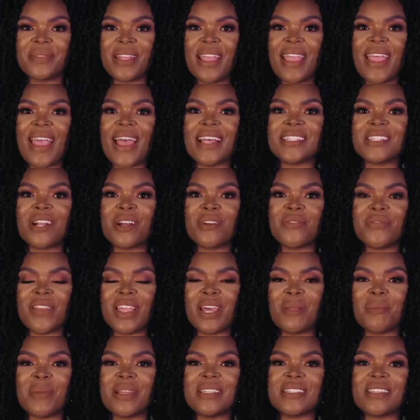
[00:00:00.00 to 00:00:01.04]
As our
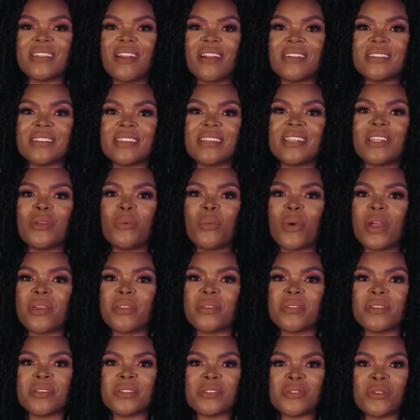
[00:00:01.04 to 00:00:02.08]
families in our city
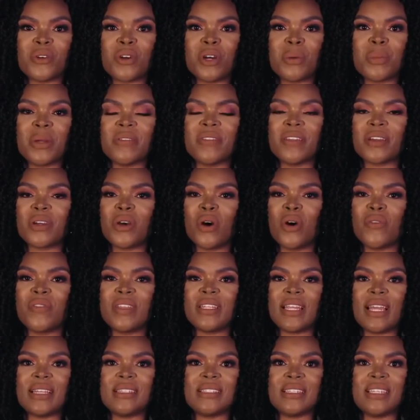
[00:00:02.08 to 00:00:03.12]
weather the storm of the
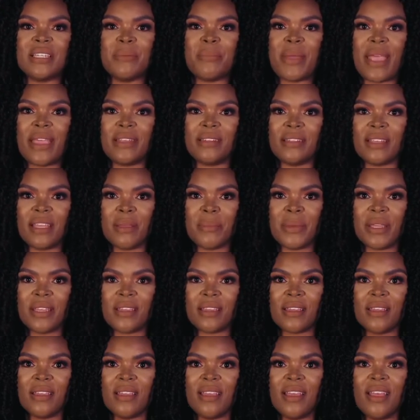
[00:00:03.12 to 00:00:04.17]
COVID-19
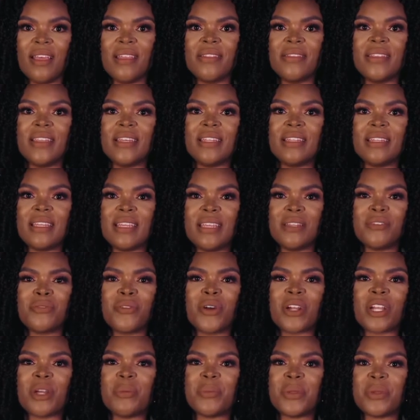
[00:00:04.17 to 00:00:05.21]
pandemic, the need
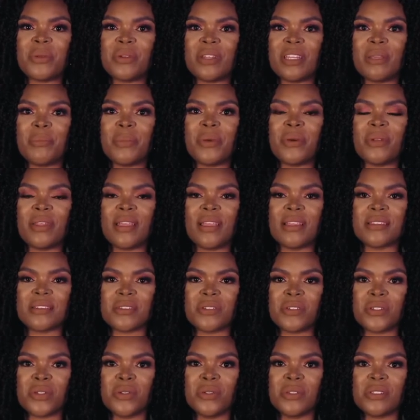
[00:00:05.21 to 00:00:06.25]
for community-building
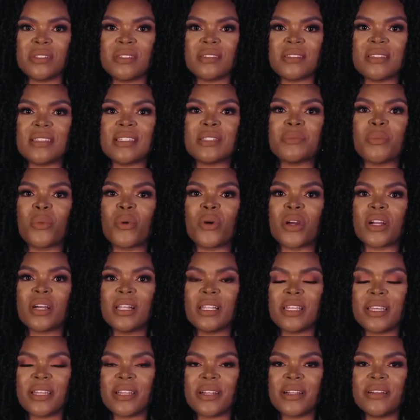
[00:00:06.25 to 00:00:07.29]
institutions is more
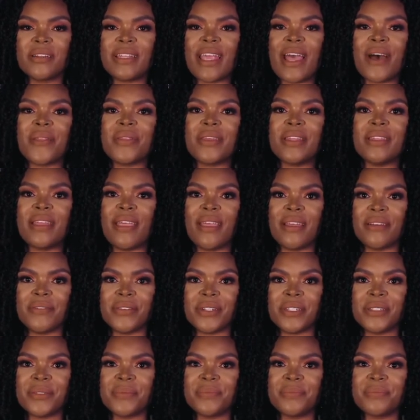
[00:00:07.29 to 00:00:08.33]
clear now than
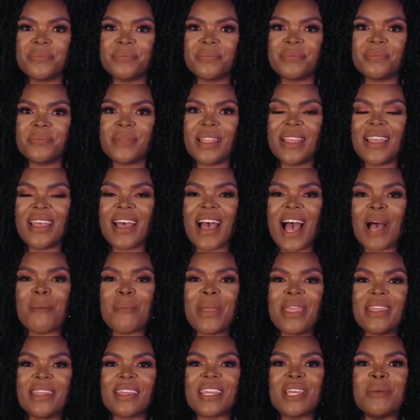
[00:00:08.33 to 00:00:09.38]
ever. I
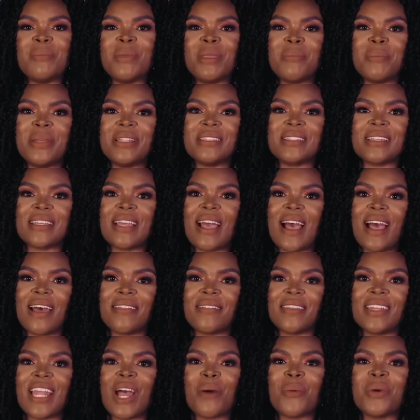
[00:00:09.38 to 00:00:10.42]
made a commitment to
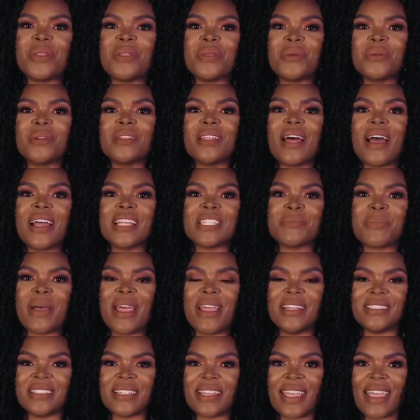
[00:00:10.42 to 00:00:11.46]
God that I would utilize my
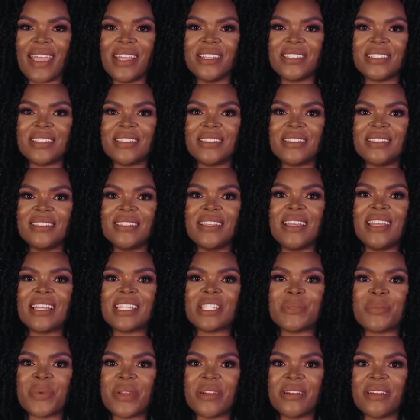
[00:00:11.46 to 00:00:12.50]
education,
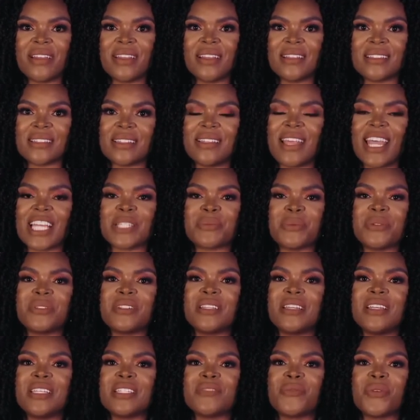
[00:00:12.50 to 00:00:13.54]
experience, and
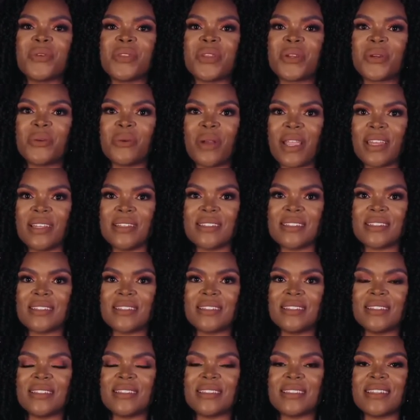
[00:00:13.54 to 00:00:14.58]
expertise for the greatest
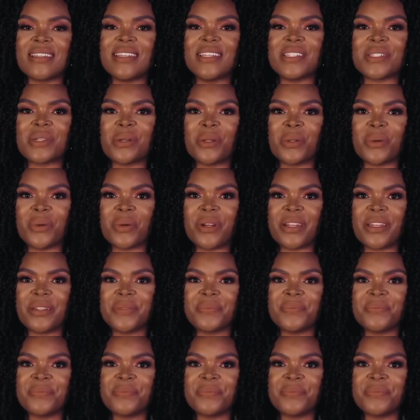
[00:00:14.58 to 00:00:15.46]
good to His glory.